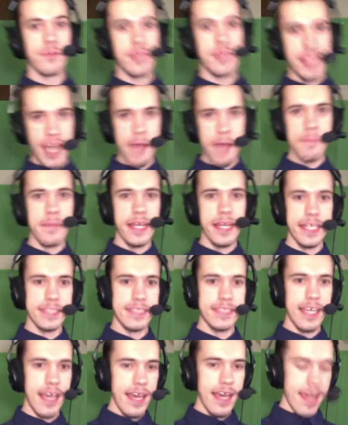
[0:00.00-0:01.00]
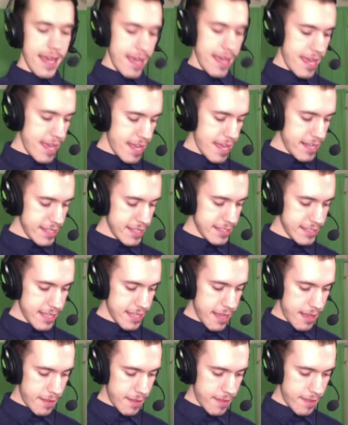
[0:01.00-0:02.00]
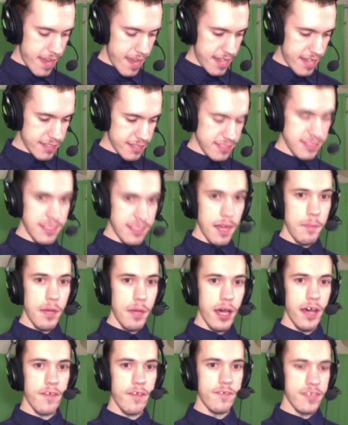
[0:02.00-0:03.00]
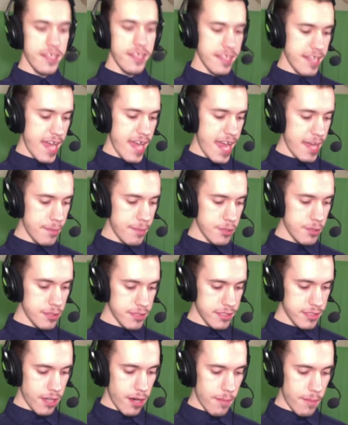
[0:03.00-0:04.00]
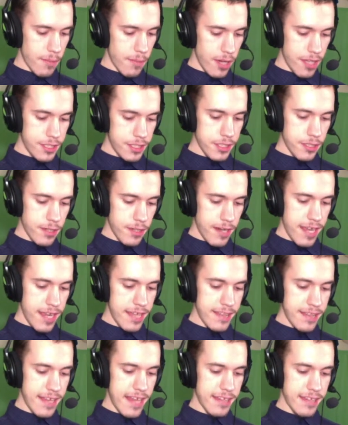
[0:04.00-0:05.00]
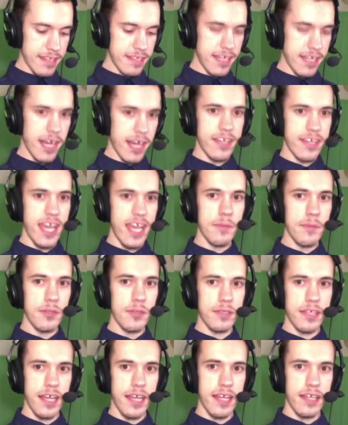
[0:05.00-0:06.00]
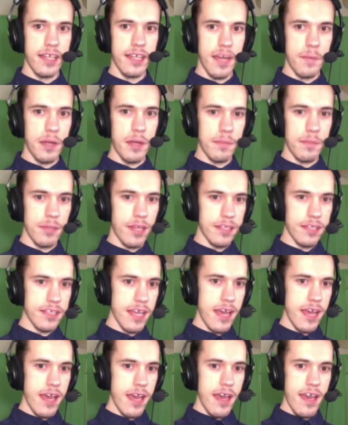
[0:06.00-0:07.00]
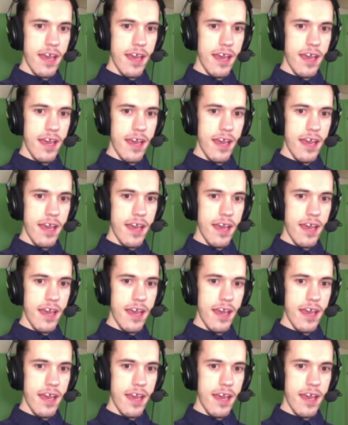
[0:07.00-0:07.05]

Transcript: So what that means is that some of the cables are modular in that the entire cable can come unplugged